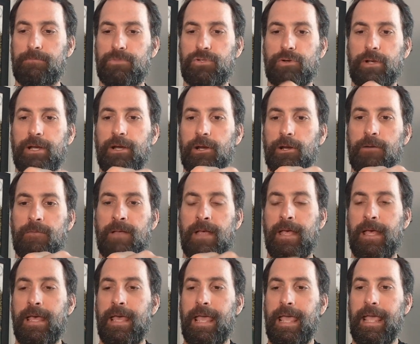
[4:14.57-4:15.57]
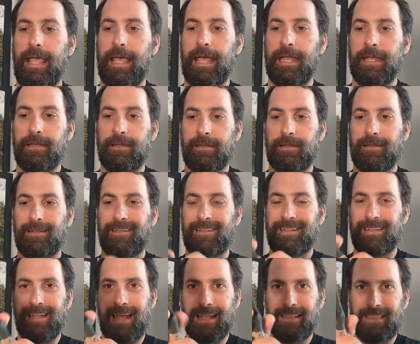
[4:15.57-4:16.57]
trigger and
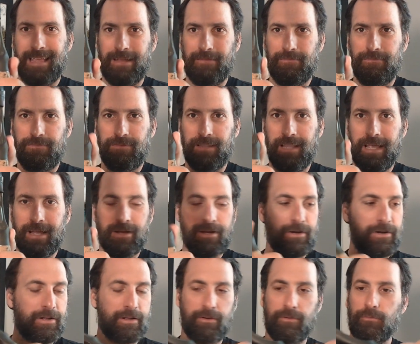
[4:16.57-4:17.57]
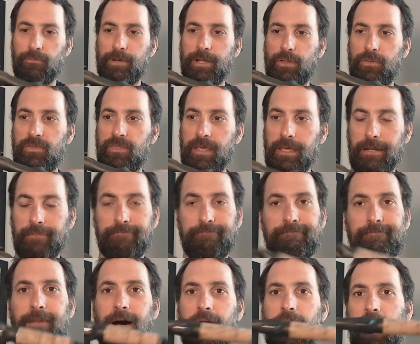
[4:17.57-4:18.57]
not that flared reel seat.
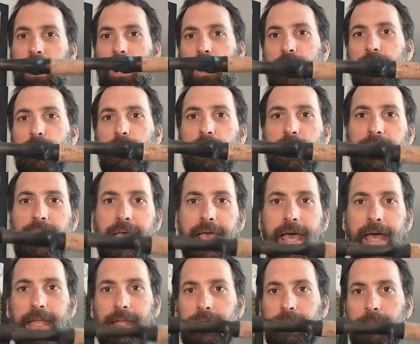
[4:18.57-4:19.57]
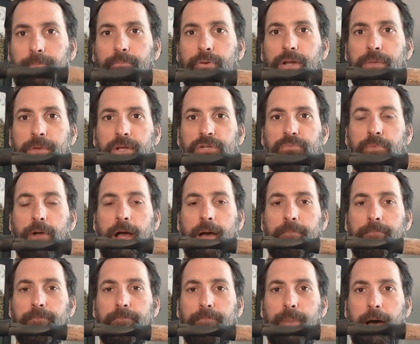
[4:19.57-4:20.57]
Other than that, pretty much
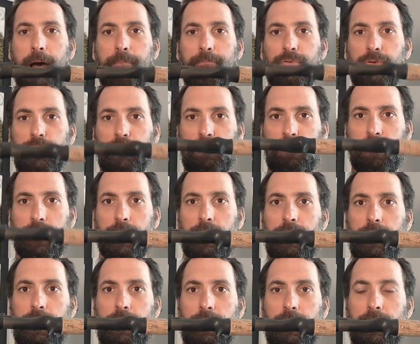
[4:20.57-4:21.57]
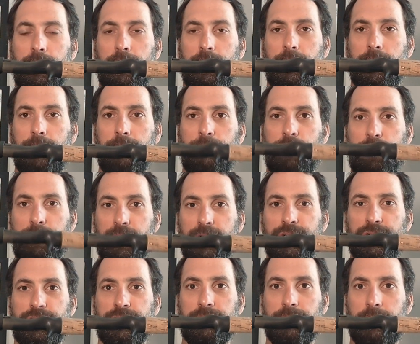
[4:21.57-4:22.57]
bomb-proof, pretty
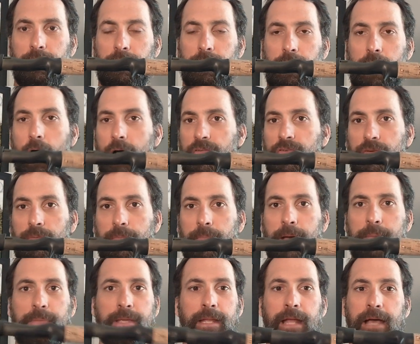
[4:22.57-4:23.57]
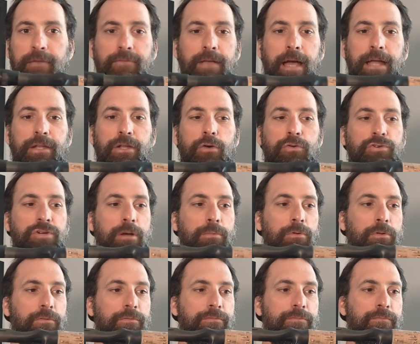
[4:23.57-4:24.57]
much awesome. I mean, I've got no
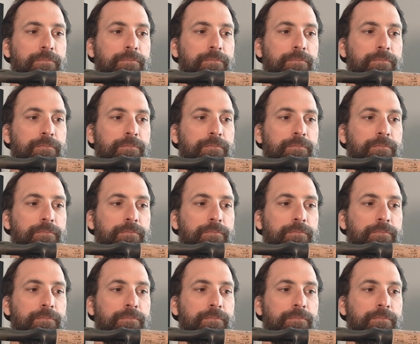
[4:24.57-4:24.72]
trouble